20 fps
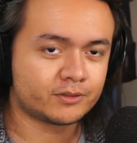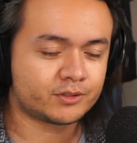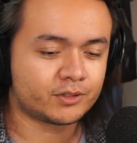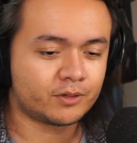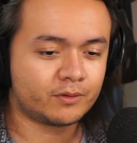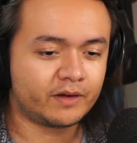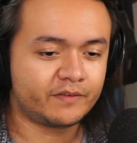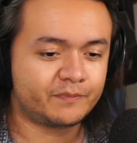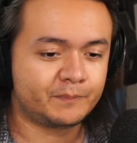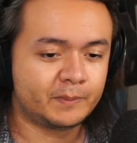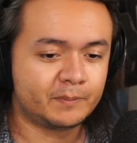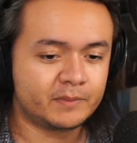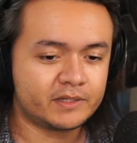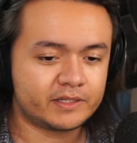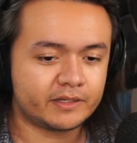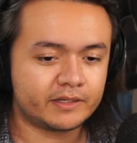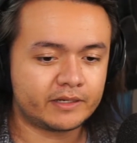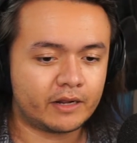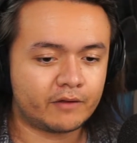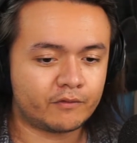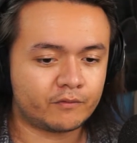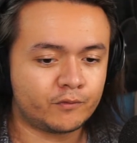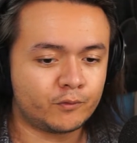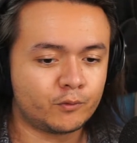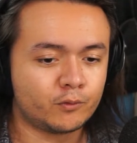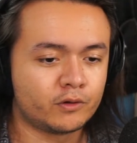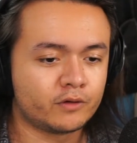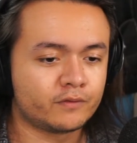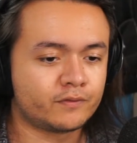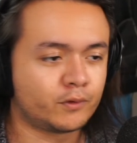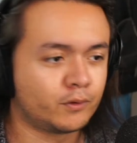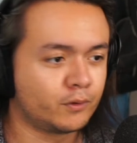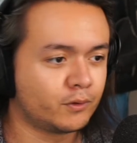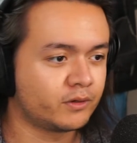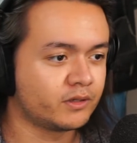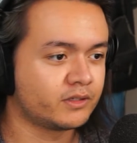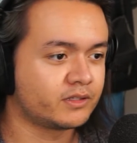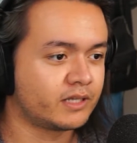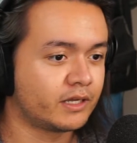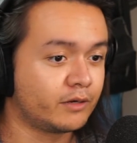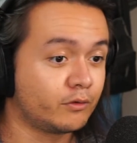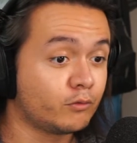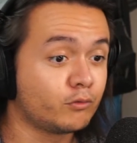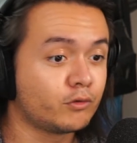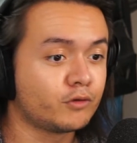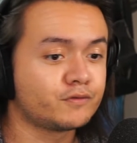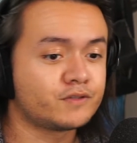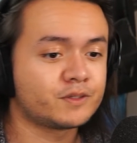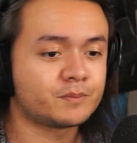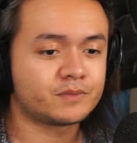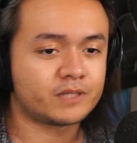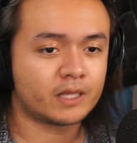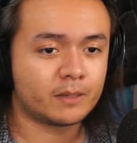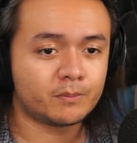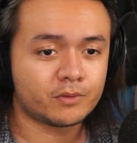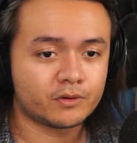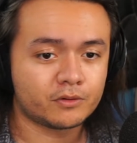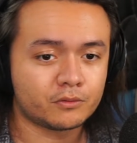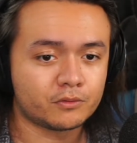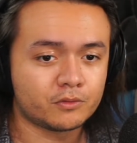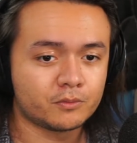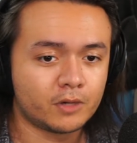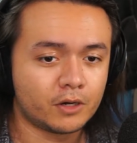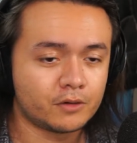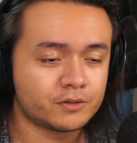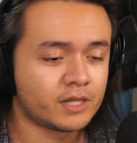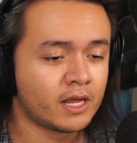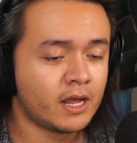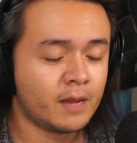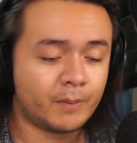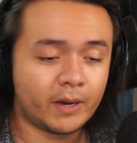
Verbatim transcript: so I've been missing it out for all of August and all of September almost.